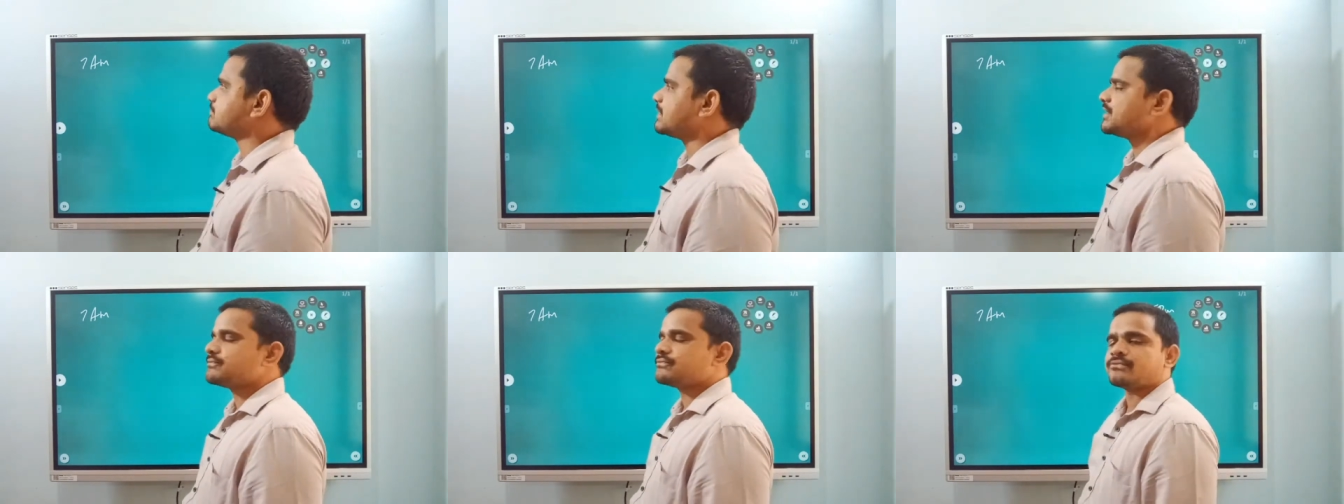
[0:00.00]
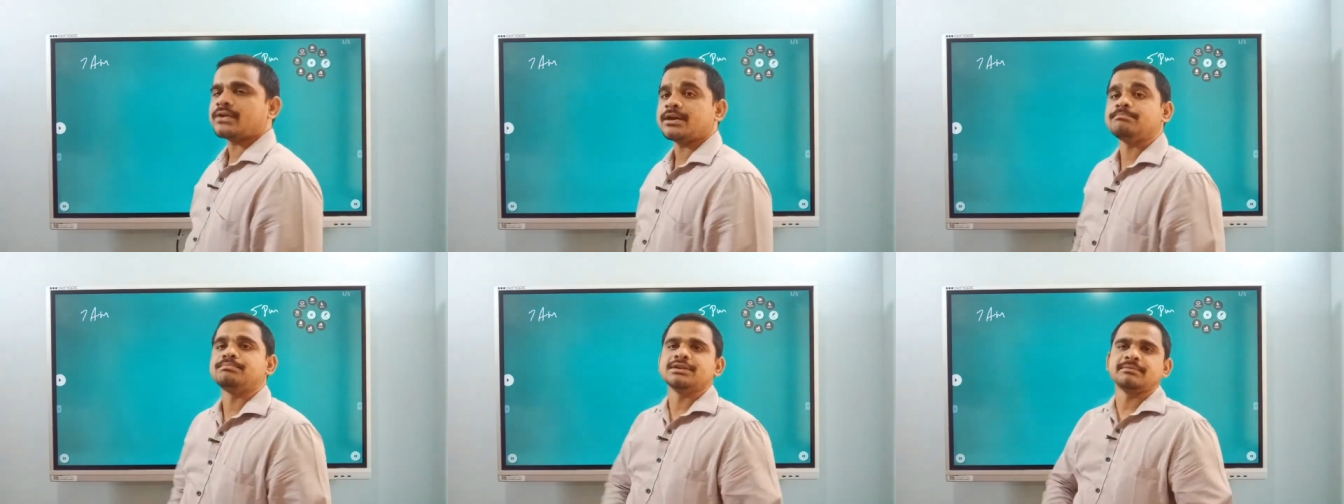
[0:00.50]
by
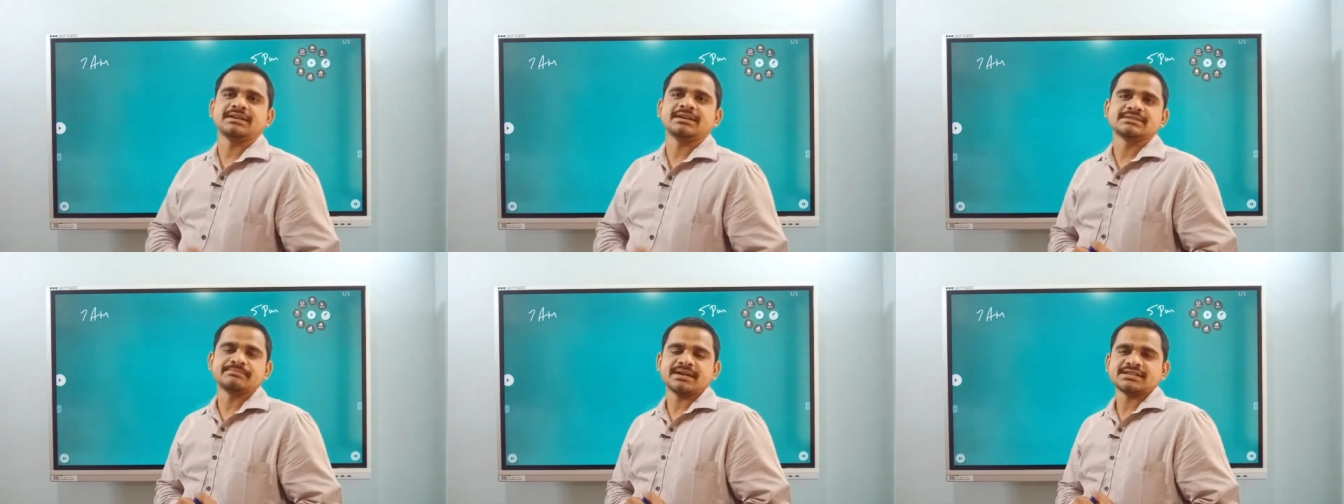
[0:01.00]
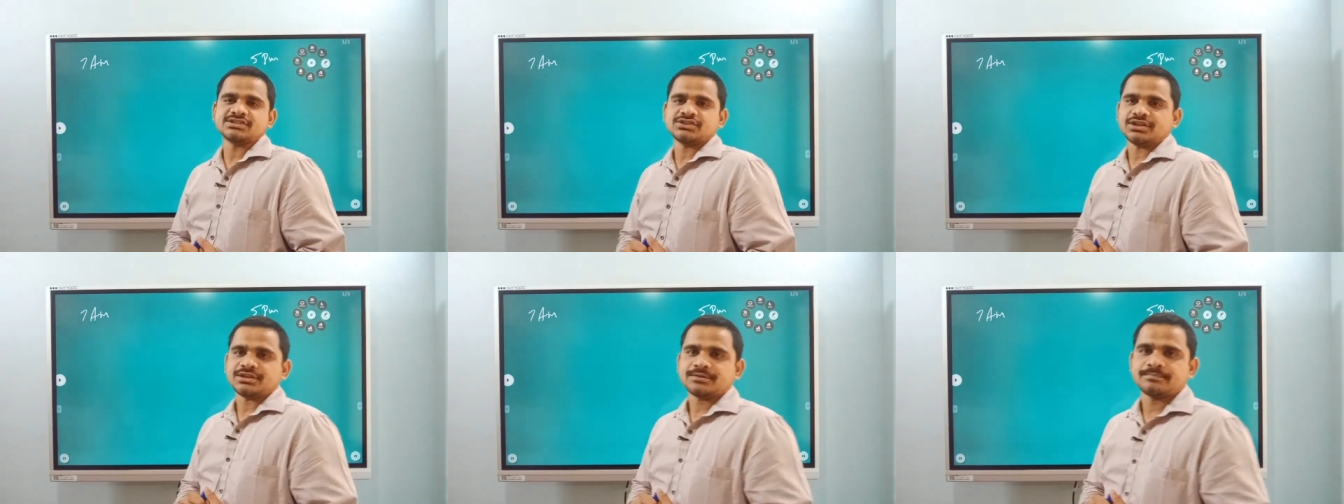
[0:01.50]
5 p.m. Let's
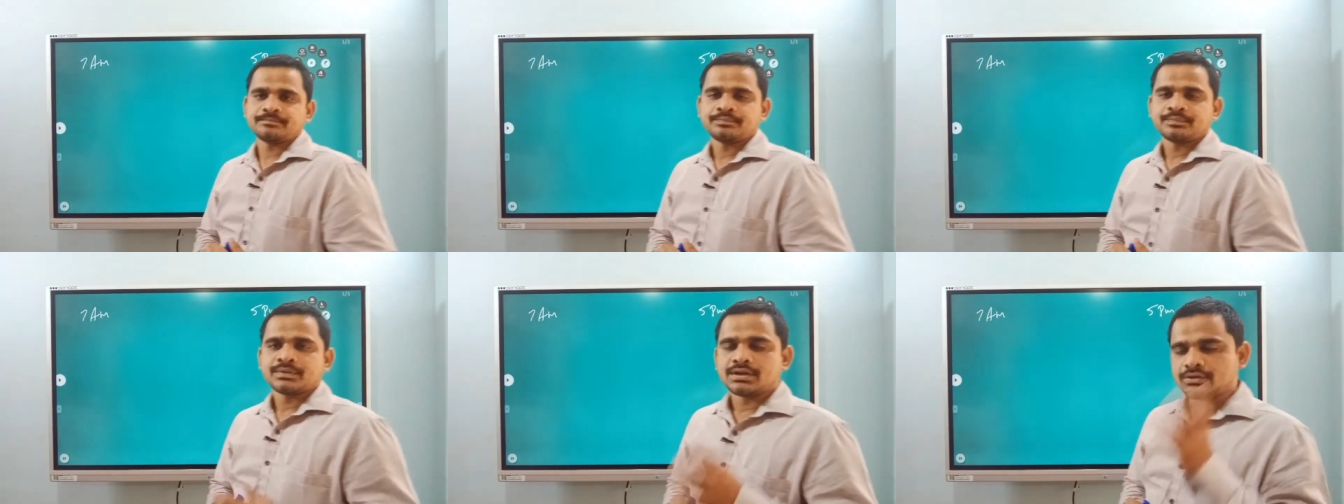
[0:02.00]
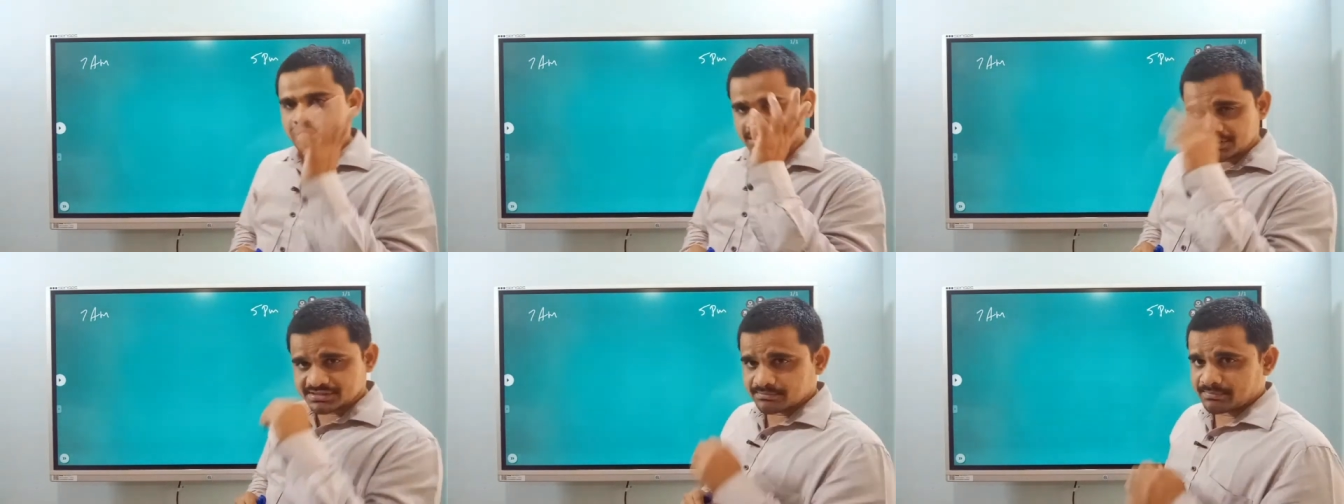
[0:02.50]
imagine that. You will
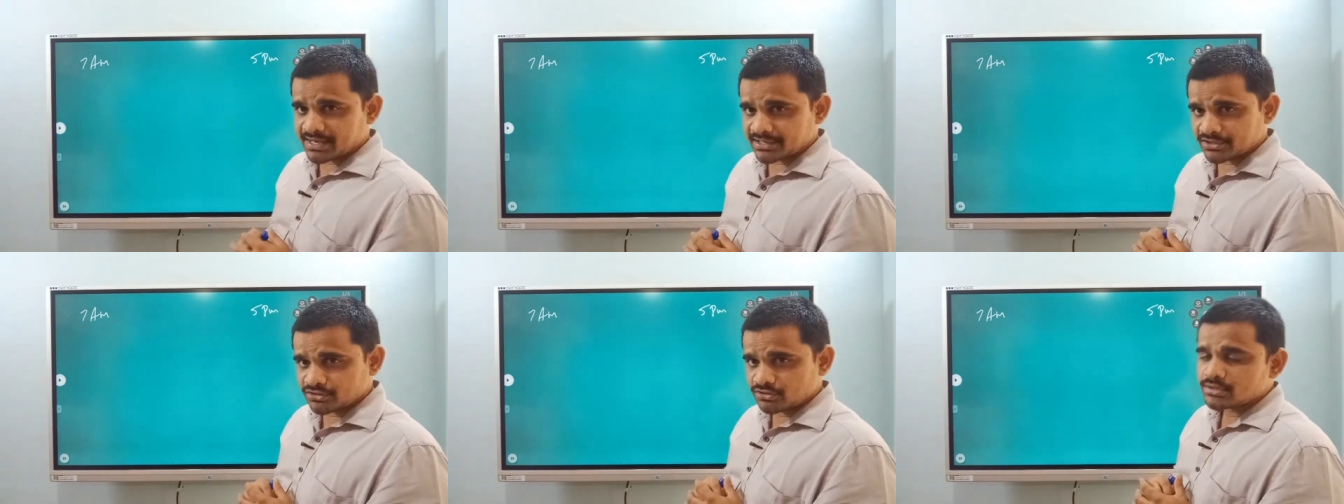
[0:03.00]
reach the Bangalore